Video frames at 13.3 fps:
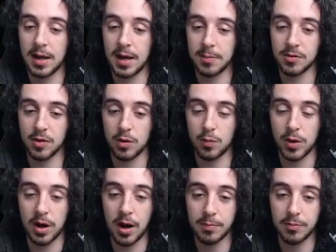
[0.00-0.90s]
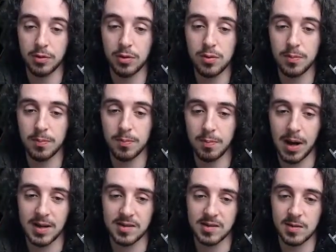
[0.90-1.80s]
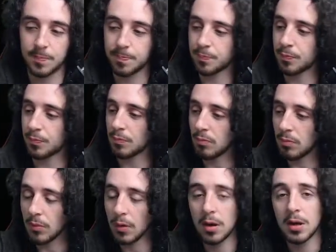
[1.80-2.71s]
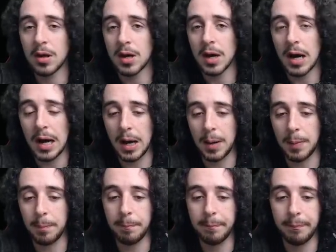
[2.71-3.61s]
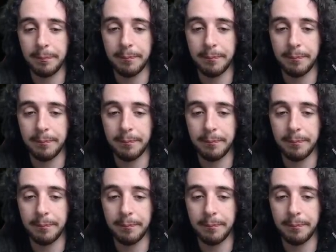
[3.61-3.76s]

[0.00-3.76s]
episode we are up to, but um,